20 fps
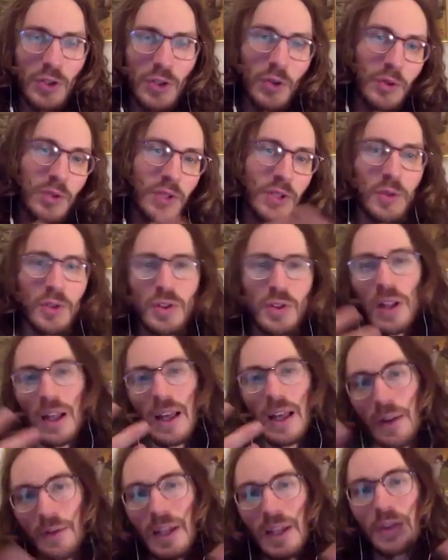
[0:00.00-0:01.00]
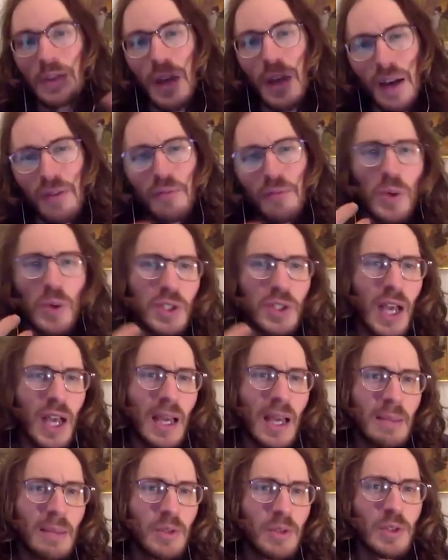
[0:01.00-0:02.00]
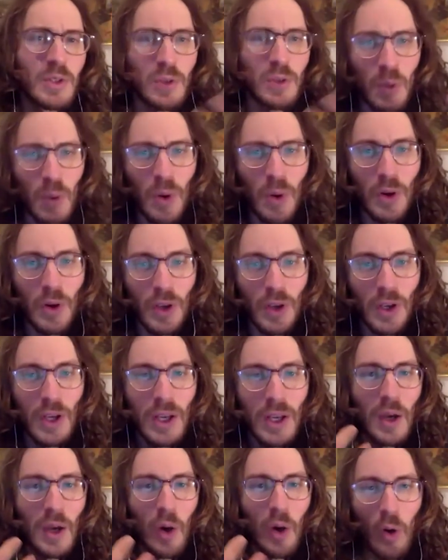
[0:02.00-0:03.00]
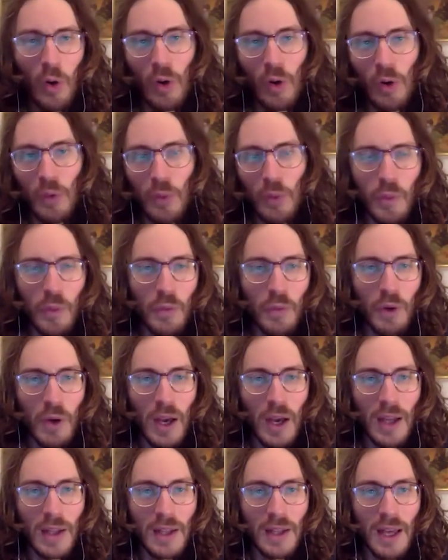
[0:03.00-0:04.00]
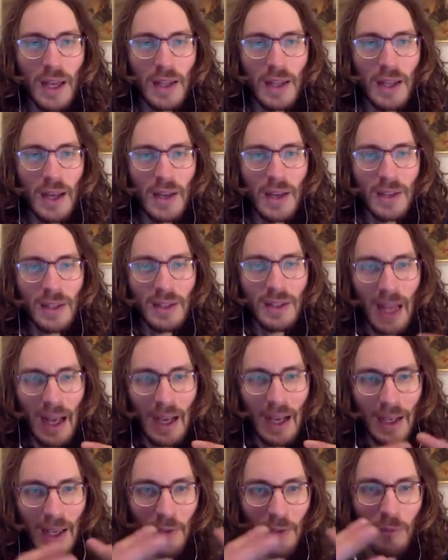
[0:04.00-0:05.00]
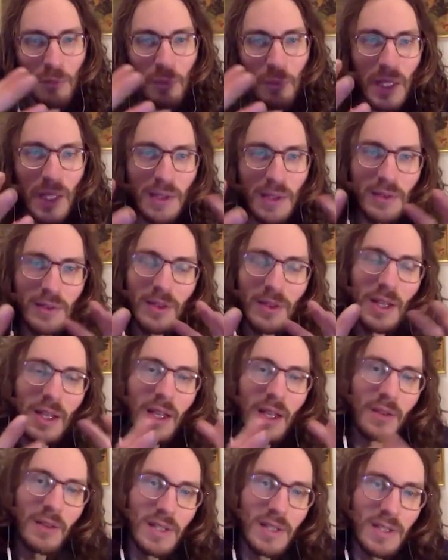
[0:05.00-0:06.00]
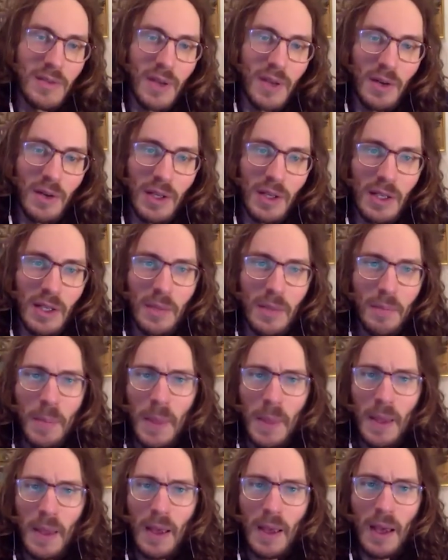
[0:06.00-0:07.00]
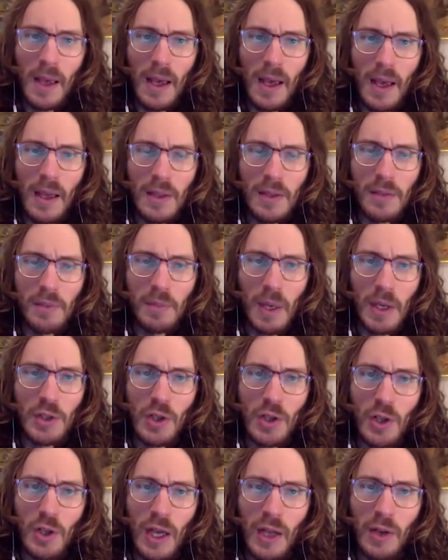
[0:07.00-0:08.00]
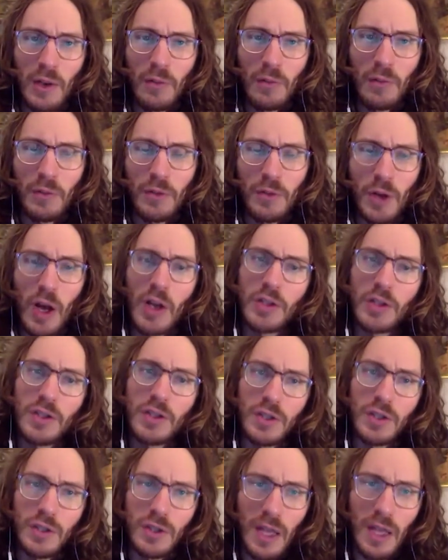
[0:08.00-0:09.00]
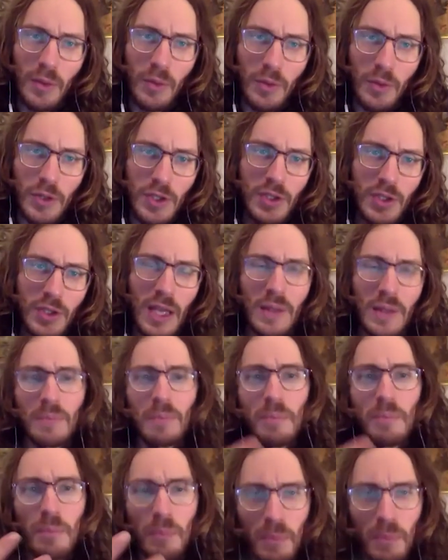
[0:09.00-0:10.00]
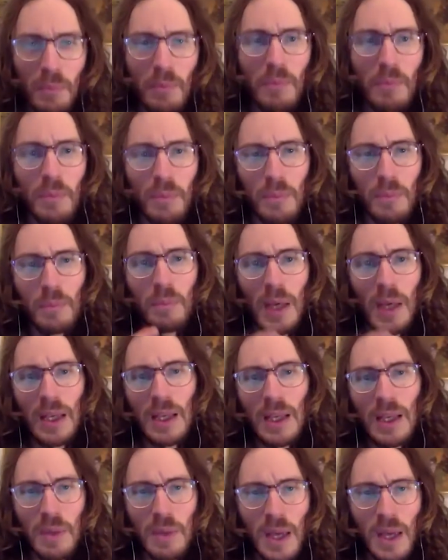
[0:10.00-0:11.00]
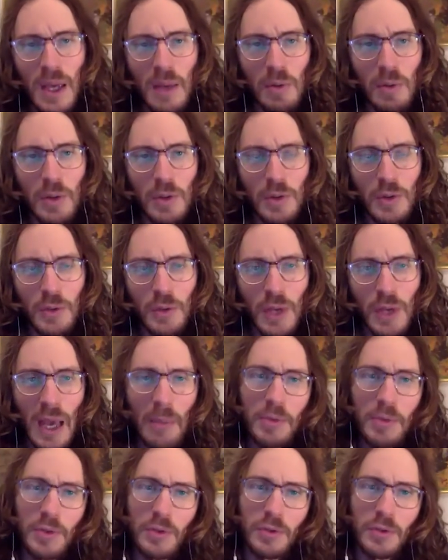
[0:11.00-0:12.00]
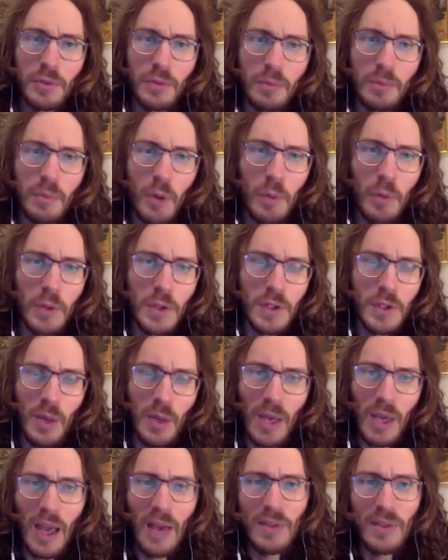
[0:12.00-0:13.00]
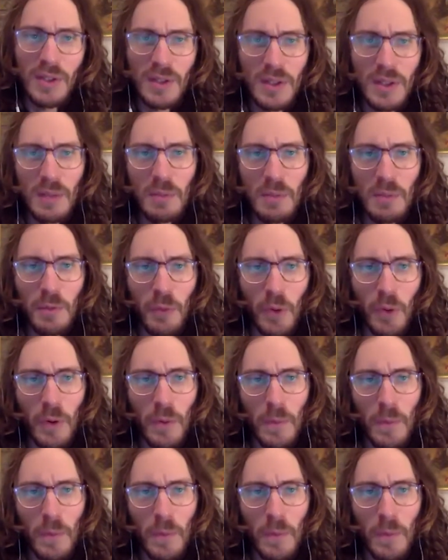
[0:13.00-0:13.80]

So it's also that kind of, then you have more time to talk. And I think that kind of built this very special kind of trust that was then making me able to capture moments that we haven't seen before.